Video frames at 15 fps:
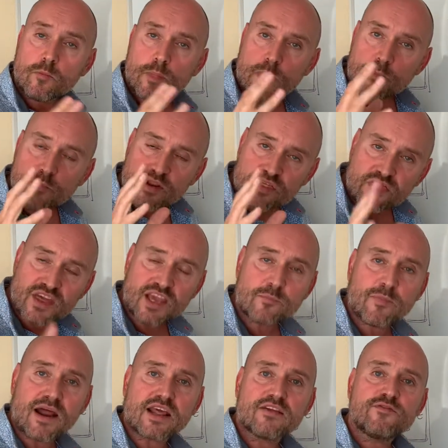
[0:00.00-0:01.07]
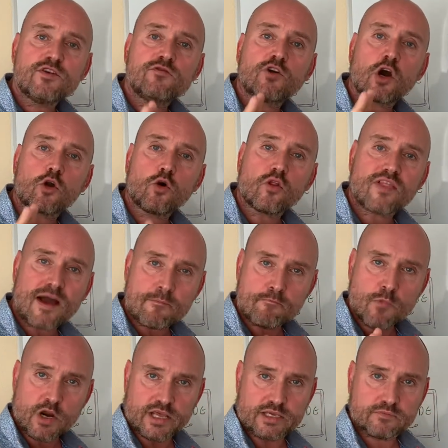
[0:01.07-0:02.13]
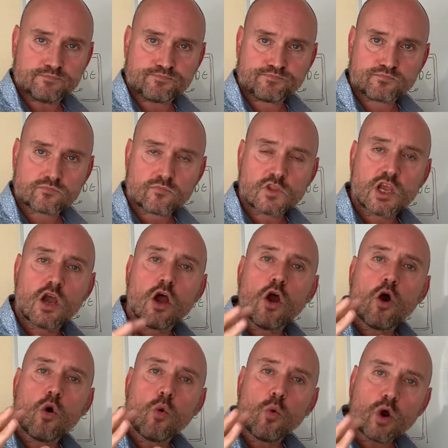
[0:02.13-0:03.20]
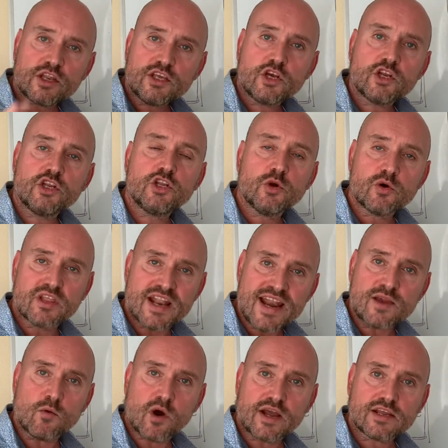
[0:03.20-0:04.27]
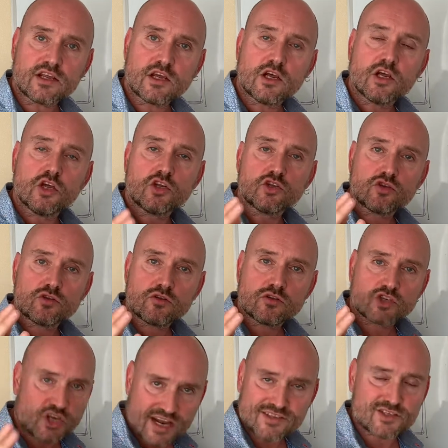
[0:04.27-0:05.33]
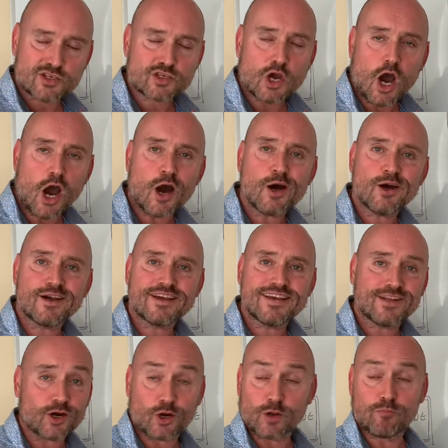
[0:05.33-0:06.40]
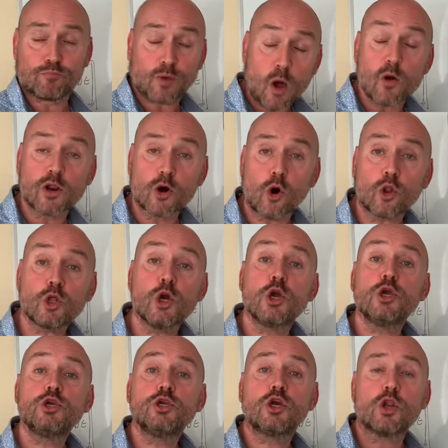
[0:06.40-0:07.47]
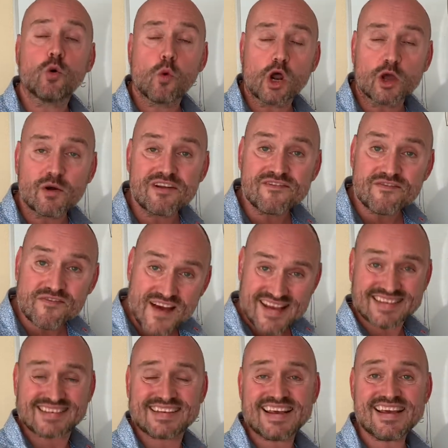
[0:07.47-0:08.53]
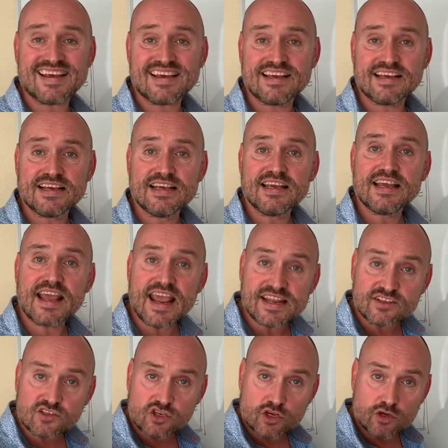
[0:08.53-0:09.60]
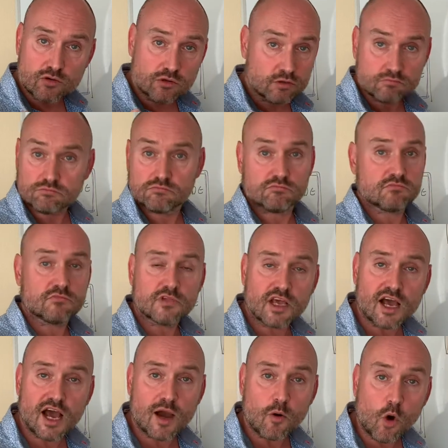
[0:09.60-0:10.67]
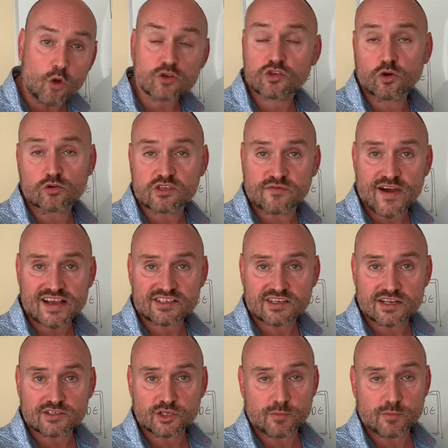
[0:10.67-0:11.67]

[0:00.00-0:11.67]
But think about it. If you've got all that money, what are you going to do with it anyway? Chances are you're not going to blow it all. You're going to want to invest it into all sorts of assets.